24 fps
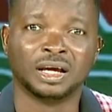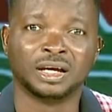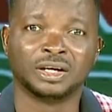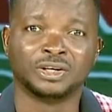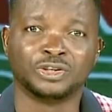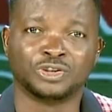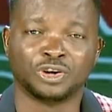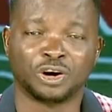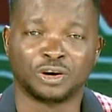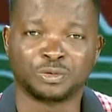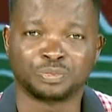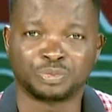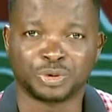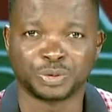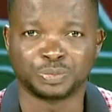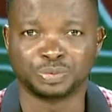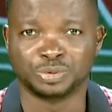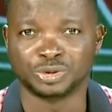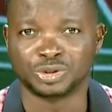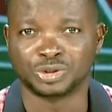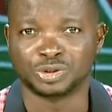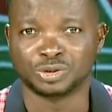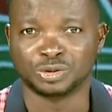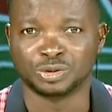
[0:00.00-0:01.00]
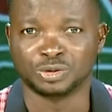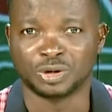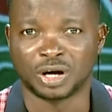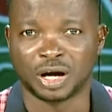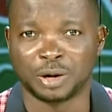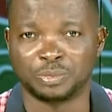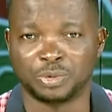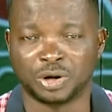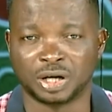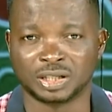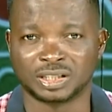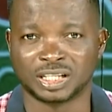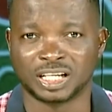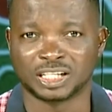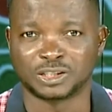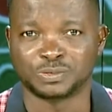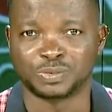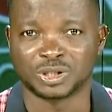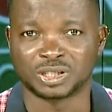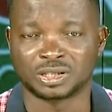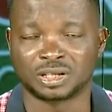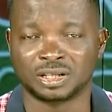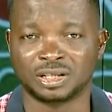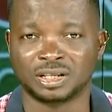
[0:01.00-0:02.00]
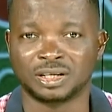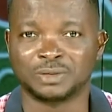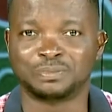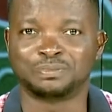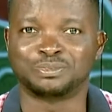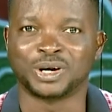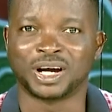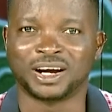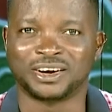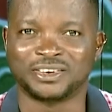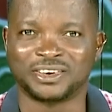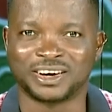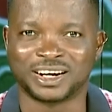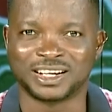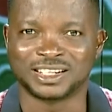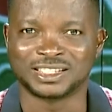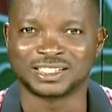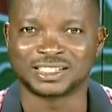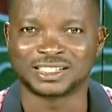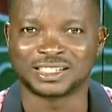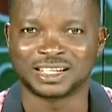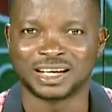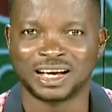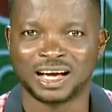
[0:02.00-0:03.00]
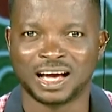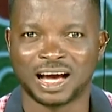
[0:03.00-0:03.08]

young people should know about, especially parents